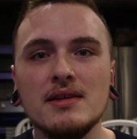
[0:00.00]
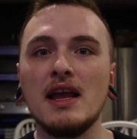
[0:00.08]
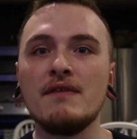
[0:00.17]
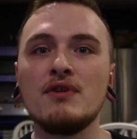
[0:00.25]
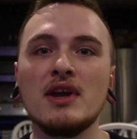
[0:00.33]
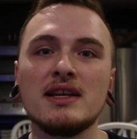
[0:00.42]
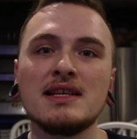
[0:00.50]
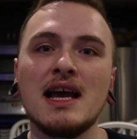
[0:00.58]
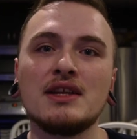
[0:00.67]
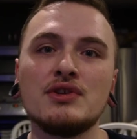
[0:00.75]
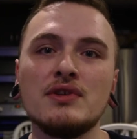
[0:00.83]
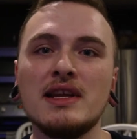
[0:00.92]
If you get
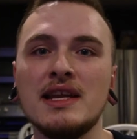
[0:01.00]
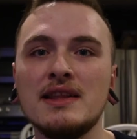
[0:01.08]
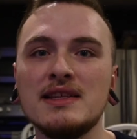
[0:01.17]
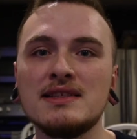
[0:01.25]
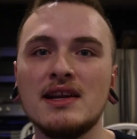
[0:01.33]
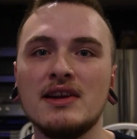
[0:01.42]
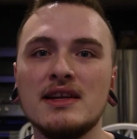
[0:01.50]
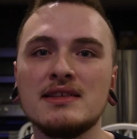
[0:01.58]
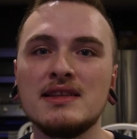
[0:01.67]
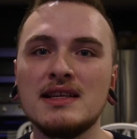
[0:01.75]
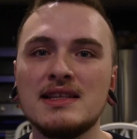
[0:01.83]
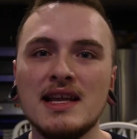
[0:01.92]
tattooed in these
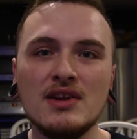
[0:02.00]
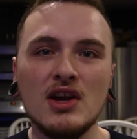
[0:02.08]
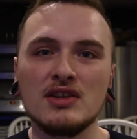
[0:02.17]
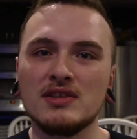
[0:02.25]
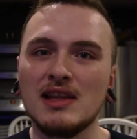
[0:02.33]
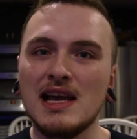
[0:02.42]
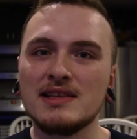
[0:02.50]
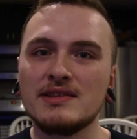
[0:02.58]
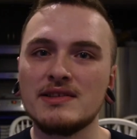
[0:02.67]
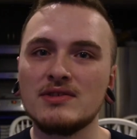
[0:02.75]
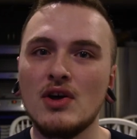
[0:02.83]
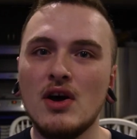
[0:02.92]
areas, they tend not to last
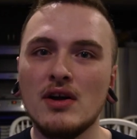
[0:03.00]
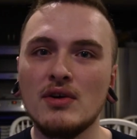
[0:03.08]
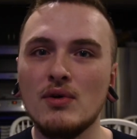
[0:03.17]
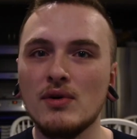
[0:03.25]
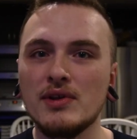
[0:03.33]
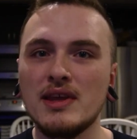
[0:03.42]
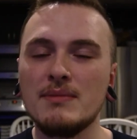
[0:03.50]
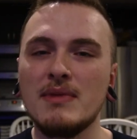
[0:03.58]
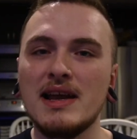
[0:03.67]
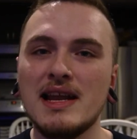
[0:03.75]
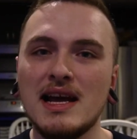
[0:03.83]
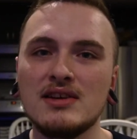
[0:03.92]
as long, or they
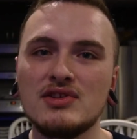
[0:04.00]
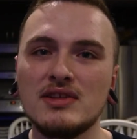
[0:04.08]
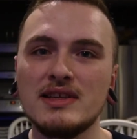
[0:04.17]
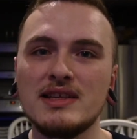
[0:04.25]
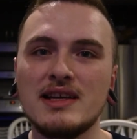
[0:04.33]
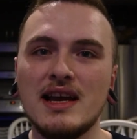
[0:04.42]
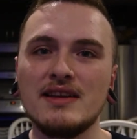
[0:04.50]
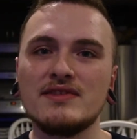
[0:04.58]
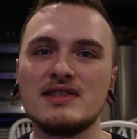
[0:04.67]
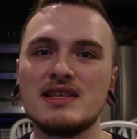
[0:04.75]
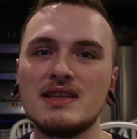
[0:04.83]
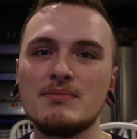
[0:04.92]
might actually kind of
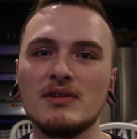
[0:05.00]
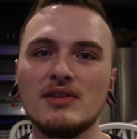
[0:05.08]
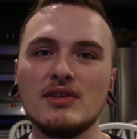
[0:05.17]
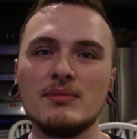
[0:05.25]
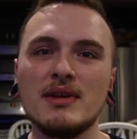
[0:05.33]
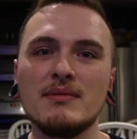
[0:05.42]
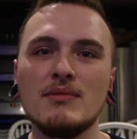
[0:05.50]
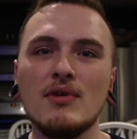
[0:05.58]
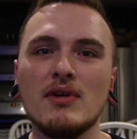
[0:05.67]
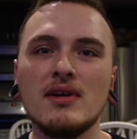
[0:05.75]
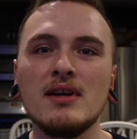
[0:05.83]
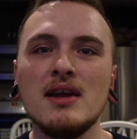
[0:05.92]
seep a little bit
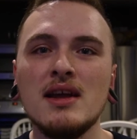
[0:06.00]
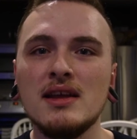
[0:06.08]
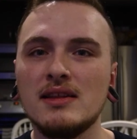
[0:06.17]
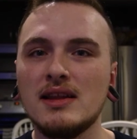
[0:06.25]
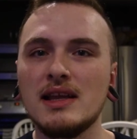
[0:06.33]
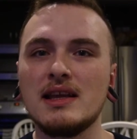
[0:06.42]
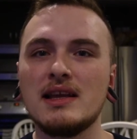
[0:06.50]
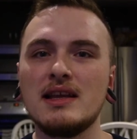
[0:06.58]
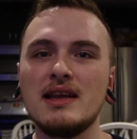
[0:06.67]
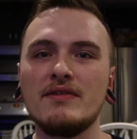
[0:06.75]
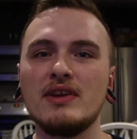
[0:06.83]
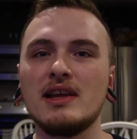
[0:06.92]
more, like
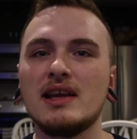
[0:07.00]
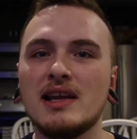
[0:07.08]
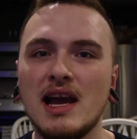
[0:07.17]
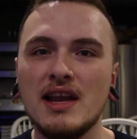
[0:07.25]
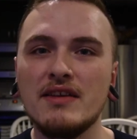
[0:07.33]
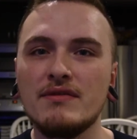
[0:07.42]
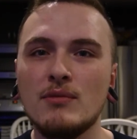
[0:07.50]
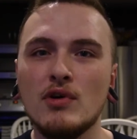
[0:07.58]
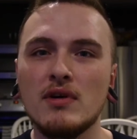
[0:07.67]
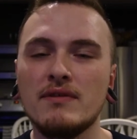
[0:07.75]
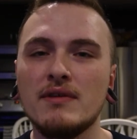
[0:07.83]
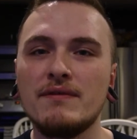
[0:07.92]
giving it kind of more
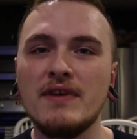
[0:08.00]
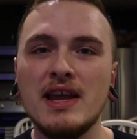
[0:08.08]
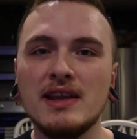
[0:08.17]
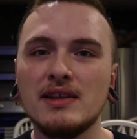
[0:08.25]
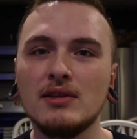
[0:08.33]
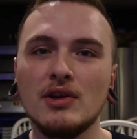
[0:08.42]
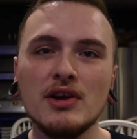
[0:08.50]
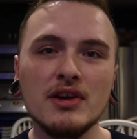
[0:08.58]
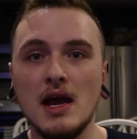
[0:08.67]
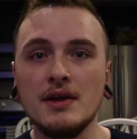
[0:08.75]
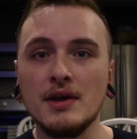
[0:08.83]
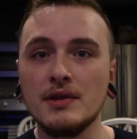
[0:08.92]
of a faded look.
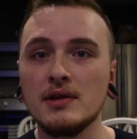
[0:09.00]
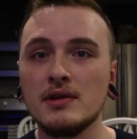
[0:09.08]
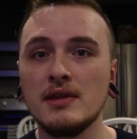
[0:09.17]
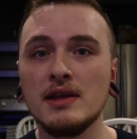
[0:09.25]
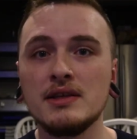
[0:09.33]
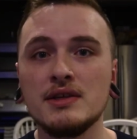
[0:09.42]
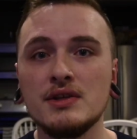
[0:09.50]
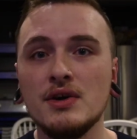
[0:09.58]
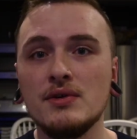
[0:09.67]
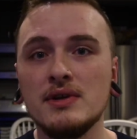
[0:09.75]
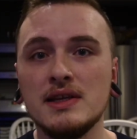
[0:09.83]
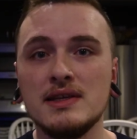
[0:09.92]
Another thing to
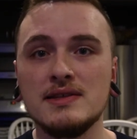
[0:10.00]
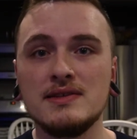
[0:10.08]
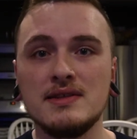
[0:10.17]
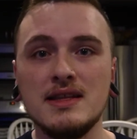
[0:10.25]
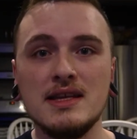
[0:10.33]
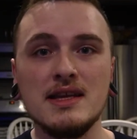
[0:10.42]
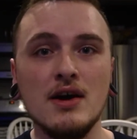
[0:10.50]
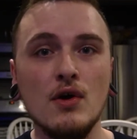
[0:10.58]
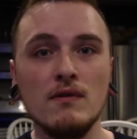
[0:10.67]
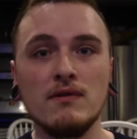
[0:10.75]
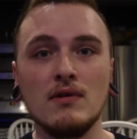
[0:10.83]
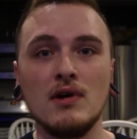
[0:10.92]
note is the
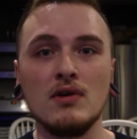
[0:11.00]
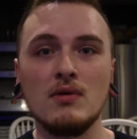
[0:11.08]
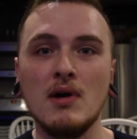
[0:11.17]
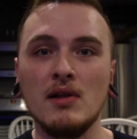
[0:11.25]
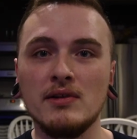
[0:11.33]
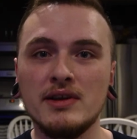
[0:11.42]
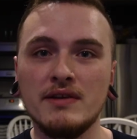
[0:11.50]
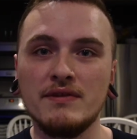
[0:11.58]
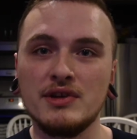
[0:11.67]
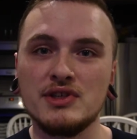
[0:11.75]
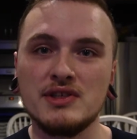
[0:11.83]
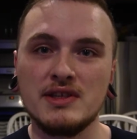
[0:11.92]
overall quality of
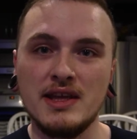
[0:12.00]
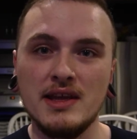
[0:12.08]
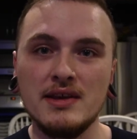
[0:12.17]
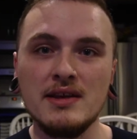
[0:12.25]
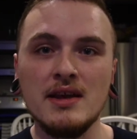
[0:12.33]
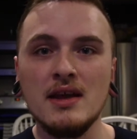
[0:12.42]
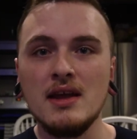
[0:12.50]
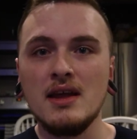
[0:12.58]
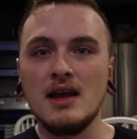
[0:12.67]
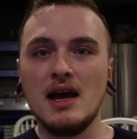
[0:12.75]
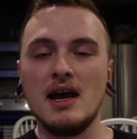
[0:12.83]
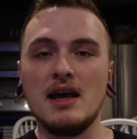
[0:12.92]
your skin,
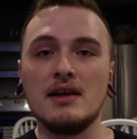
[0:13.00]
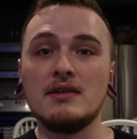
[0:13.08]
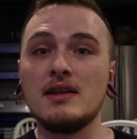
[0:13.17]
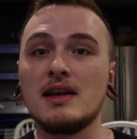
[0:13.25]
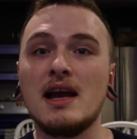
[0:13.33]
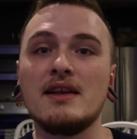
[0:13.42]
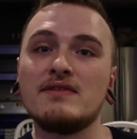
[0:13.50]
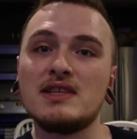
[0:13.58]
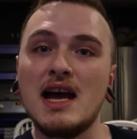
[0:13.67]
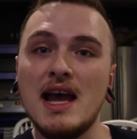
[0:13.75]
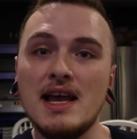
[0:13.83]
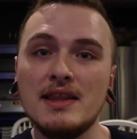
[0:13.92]
the kind of
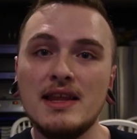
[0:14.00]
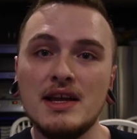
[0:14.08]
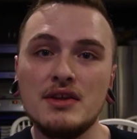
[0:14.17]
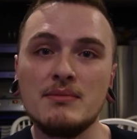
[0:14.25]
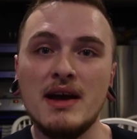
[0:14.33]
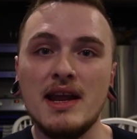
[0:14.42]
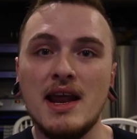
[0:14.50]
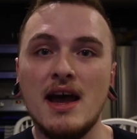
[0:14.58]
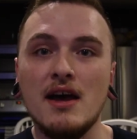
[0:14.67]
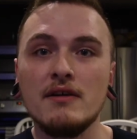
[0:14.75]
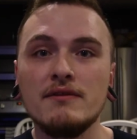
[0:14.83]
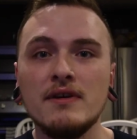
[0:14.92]
diet that you might
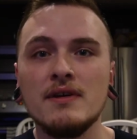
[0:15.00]
have.